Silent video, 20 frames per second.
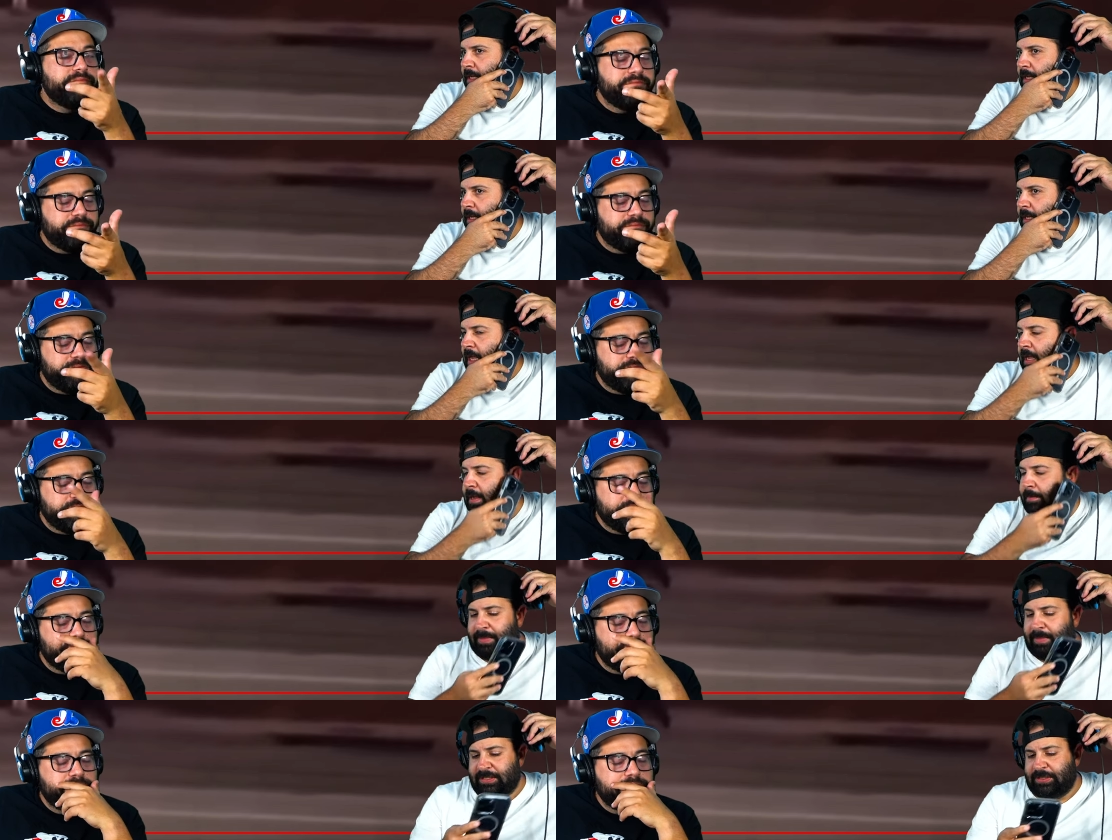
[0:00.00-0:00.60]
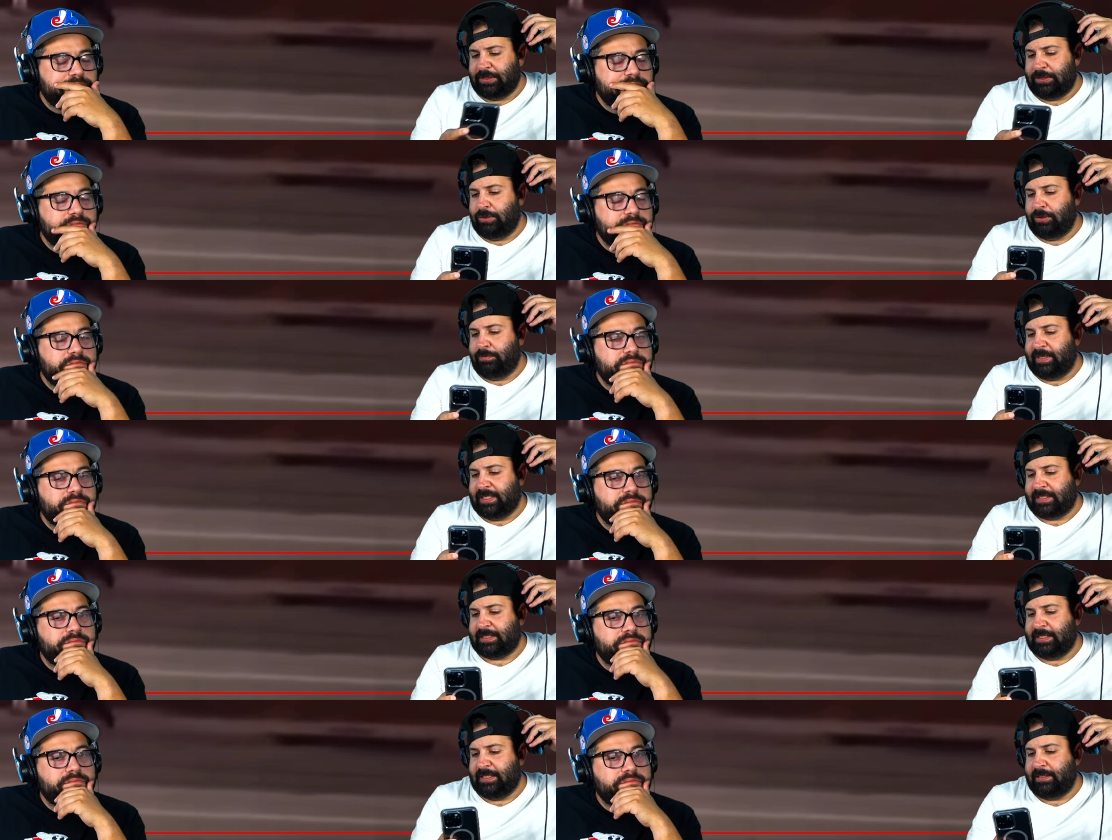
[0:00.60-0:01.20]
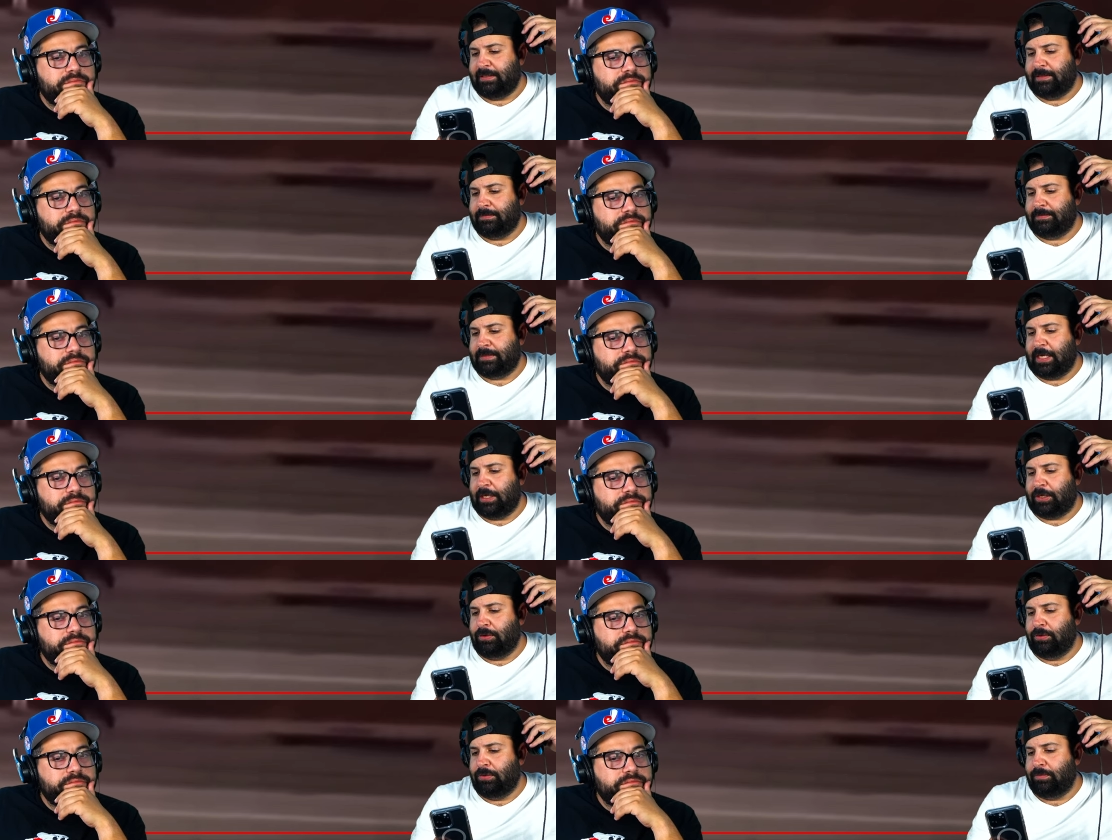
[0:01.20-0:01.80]
Speaker 1: Ah, buzzing you. Merci. Thank
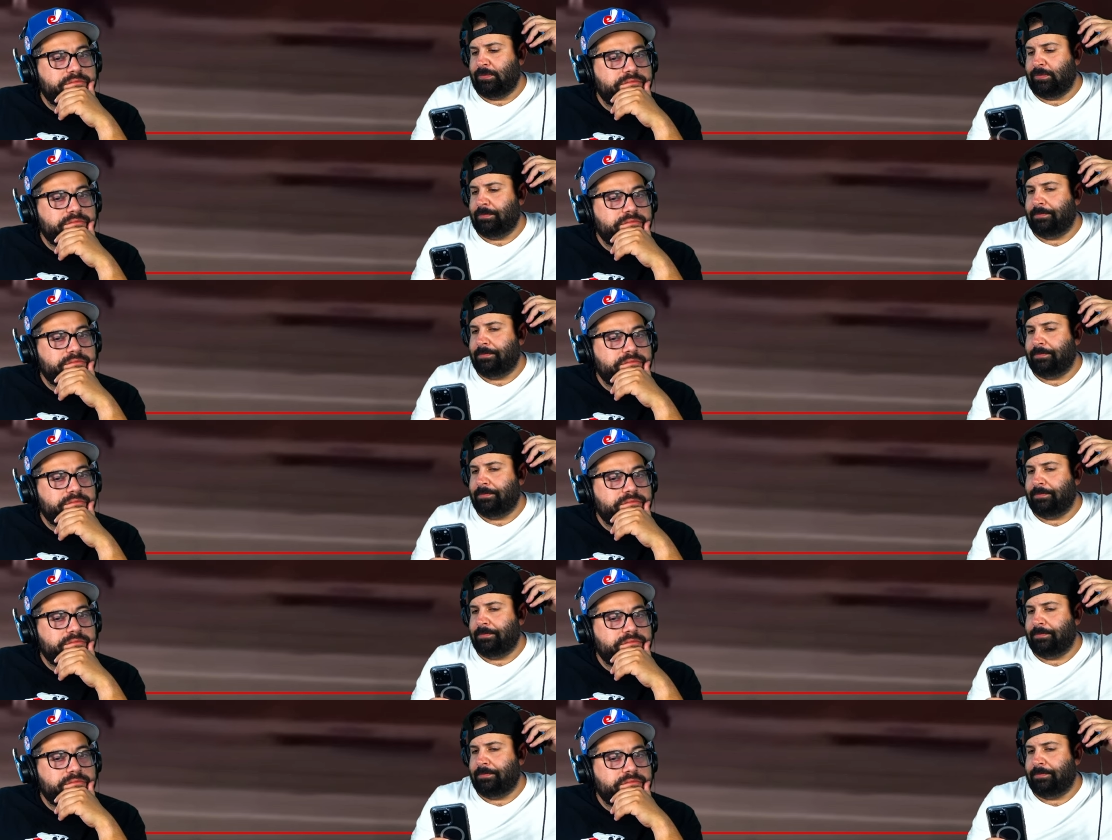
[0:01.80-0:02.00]
you.